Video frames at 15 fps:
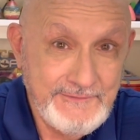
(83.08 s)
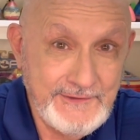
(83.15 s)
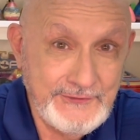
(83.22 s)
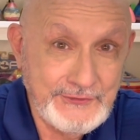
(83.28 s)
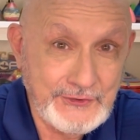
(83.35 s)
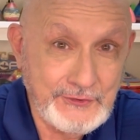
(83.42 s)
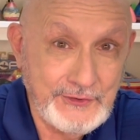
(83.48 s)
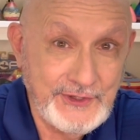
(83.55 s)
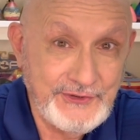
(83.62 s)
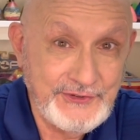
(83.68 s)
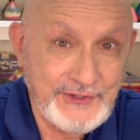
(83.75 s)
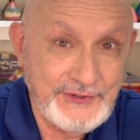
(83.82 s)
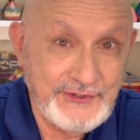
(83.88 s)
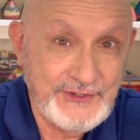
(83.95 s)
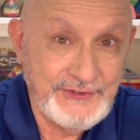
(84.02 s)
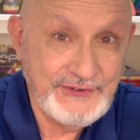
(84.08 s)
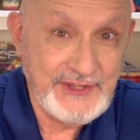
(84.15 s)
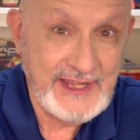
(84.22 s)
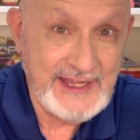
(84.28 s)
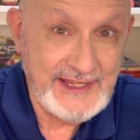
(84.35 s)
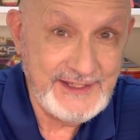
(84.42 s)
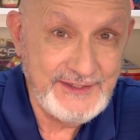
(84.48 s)
physical
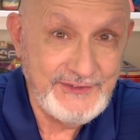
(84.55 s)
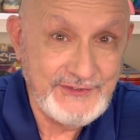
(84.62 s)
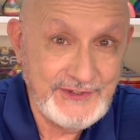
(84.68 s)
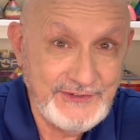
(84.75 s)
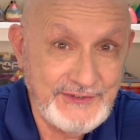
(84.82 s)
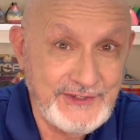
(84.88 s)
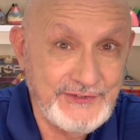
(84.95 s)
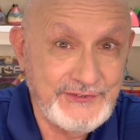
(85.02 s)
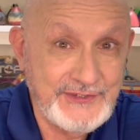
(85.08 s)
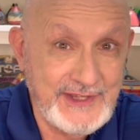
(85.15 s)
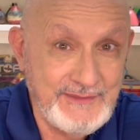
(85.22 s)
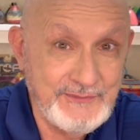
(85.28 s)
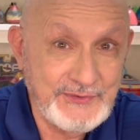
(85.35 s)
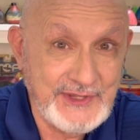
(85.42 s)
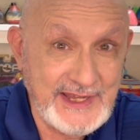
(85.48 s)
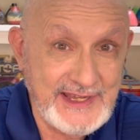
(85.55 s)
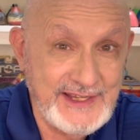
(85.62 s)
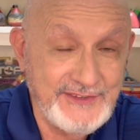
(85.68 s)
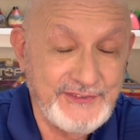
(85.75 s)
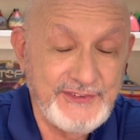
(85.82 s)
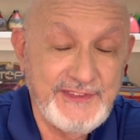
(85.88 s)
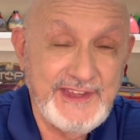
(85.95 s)
existence ends, it just seems
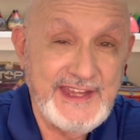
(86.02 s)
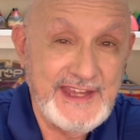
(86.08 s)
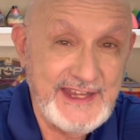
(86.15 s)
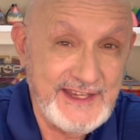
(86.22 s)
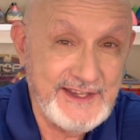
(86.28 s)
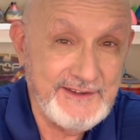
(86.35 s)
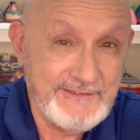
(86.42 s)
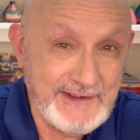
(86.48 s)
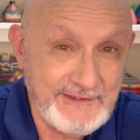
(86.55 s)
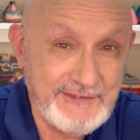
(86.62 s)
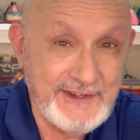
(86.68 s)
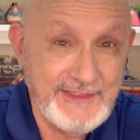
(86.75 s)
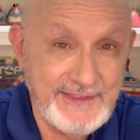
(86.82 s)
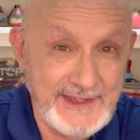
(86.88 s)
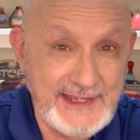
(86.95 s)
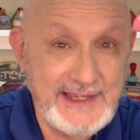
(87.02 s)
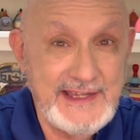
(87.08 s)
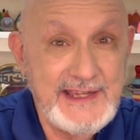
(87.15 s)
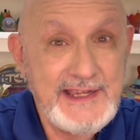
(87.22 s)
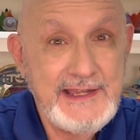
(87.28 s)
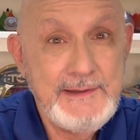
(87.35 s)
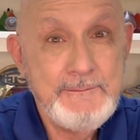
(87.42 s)
like it's the end of everything.